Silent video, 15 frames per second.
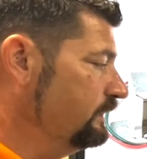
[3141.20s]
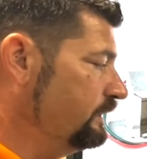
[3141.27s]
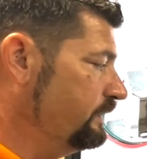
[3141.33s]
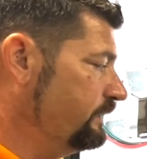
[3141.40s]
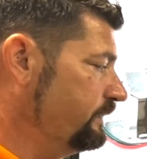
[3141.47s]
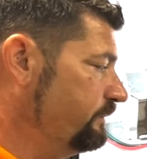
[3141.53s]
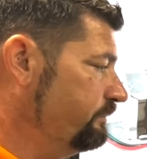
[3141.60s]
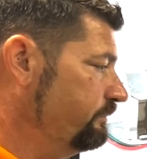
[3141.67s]

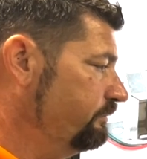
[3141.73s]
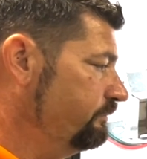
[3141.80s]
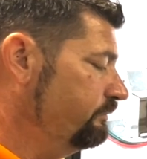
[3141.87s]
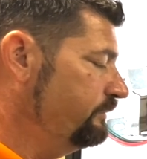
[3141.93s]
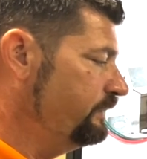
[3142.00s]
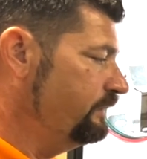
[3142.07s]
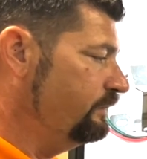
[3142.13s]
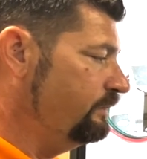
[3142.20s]
At
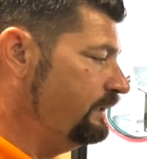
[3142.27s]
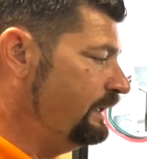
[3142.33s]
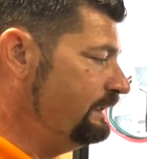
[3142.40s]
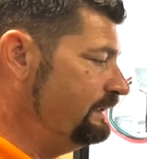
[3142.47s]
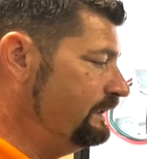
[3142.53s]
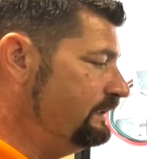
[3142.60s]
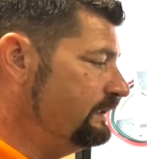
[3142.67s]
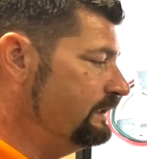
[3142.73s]

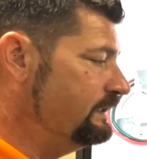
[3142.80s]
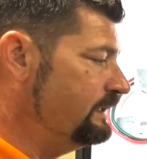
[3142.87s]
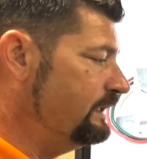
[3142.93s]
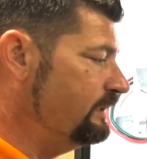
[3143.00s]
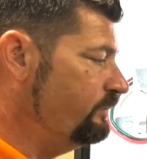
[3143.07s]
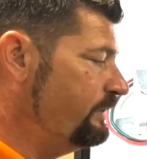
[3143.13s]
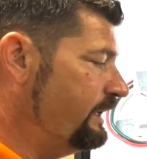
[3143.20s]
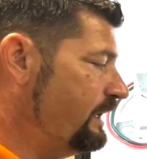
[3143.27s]
the end of the
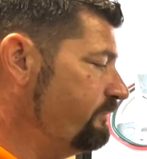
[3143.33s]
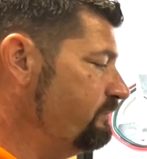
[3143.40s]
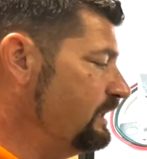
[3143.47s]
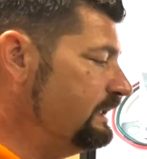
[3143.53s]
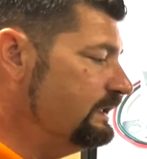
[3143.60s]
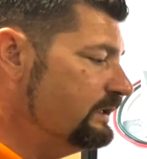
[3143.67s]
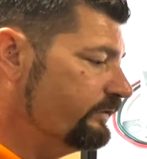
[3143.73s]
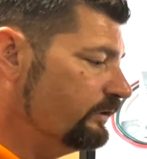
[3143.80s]
day, we have
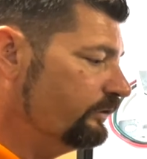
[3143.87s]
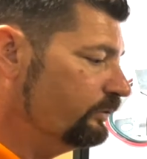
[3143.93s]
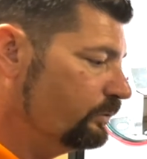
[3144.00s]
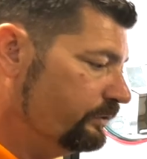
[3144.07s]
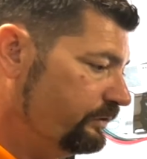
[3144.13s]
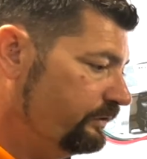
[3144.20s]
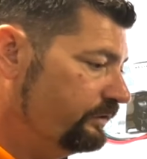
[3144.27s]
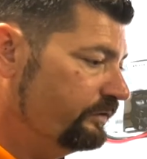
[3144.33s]
many different
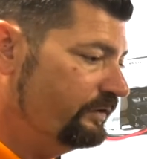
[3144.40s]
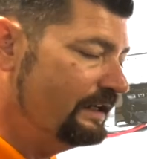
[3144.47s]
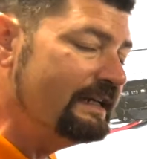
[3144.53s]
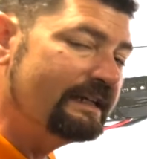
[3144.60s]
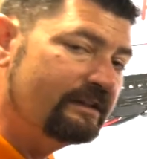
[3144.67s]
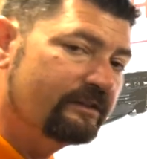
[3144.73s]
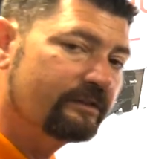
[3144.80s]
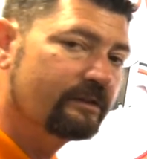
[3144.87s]
sources of
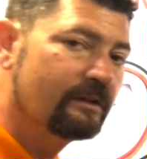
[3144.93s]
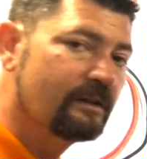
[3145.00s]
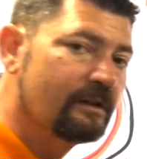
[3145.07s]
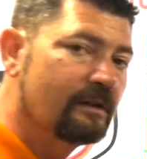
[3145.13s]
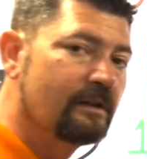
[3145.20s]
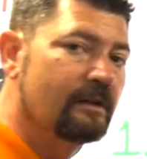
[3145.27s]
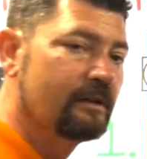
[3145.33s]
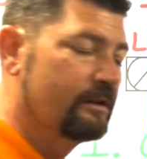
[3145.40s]
heats.
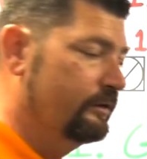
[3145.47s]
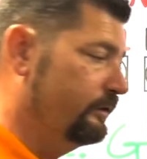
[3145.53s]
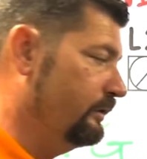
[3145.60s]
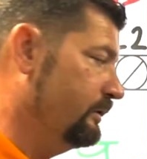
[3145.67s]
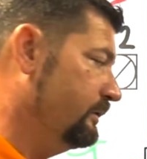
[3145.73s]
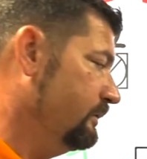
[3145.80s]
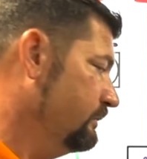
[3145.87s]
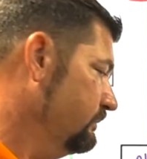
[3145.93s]

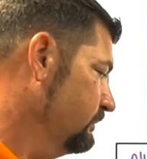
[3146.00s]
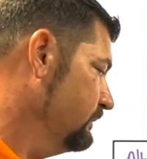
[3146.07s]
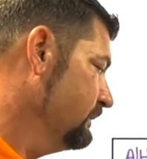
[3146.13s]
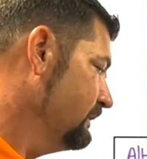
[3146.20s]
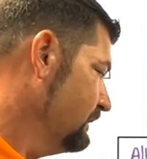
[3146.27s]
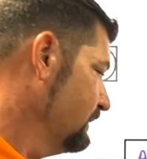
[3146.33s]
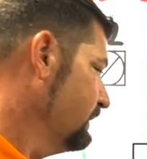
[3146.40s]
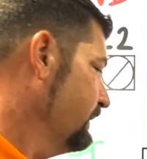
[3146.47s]
So,
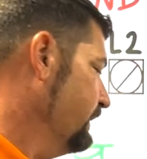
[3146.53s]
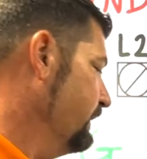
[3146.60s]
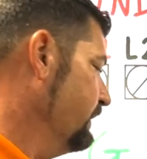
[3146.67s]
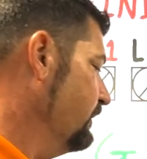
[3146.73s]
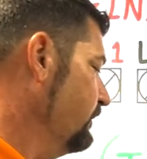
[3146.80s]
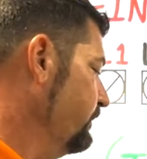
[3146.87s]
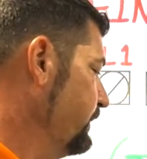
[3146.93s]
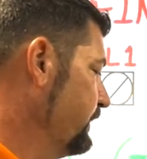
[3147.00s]

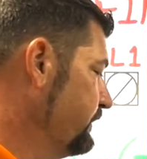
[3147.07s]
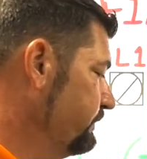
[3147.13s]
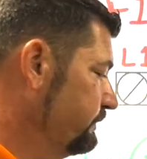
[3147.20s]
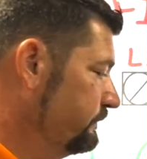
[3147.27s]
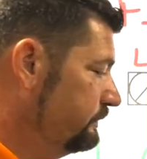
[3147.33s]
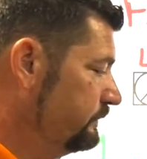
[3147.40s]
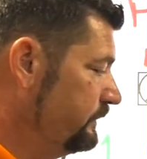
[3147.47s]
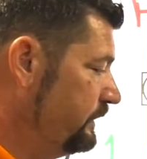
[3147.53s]

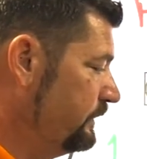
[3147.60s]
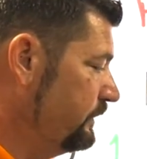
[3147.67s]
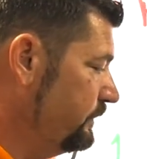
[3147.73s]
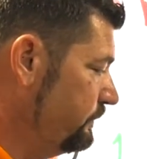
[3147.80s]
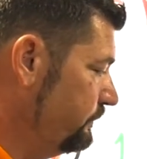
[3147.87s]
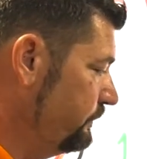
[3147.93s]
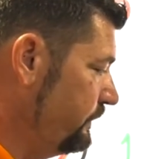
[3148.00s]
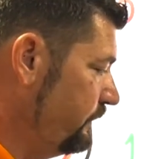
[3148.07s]

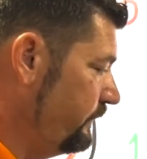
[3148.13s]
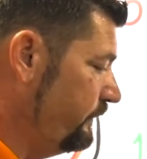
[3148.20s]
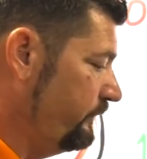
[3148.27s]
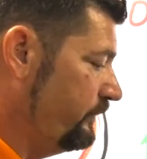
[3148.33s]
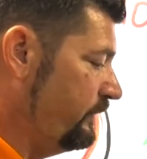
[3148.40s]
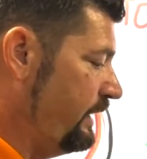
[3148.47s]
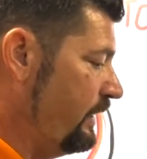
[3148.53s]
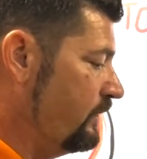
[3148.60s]

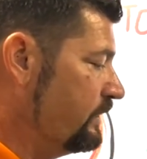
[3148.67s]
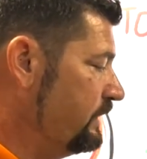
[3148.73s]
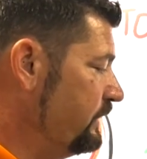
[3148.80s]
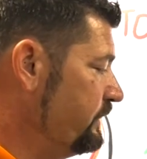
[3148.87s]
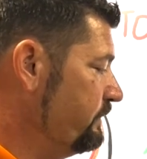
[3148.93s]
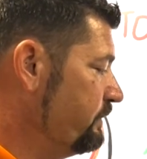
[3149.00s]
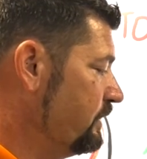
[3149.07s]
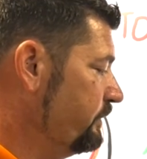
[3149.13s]
for air
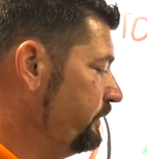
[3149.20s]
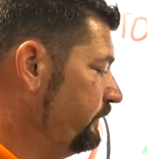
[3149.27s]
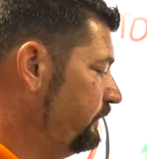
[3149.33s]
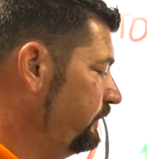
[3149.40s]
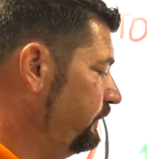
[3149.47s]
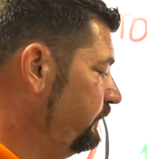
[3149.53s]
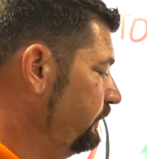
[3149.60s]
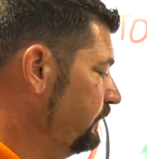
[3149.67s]
conditioning
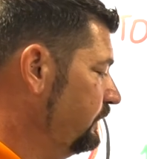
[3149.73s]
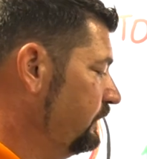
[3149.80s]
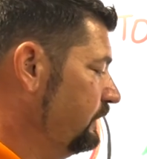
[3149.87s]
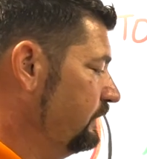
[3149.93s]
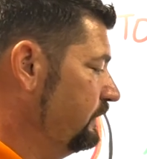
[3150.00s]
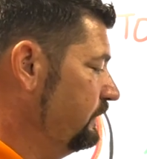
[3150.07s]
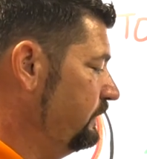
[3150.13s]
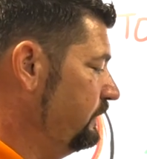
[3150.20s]
purposes,
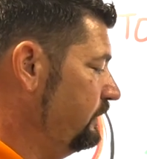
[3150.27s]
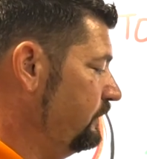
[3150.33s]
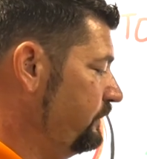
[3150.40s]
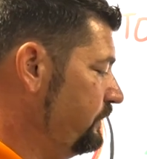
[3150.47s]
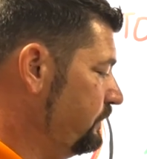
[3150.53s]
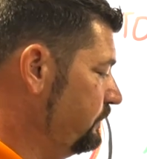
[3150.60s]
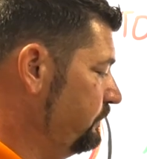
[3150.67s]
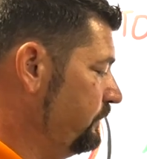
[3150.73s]

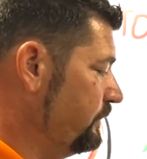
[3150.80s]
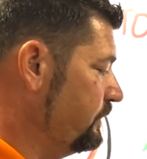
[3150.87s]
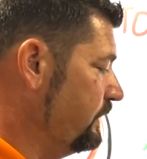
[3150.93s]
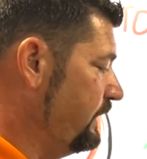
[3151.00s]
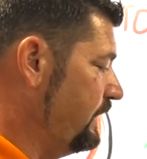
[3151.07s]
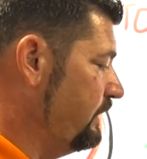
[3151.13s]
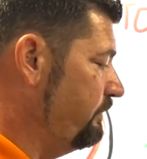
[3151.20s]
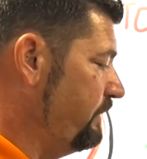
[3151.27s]
you're going
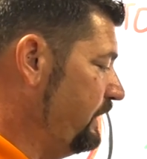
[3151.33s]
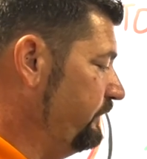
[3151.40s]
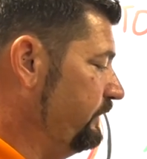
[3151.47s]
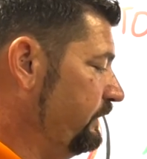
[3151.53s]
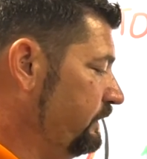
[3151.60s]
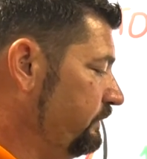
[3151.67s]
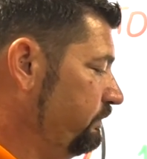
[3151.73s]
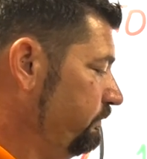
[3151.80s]
to have basic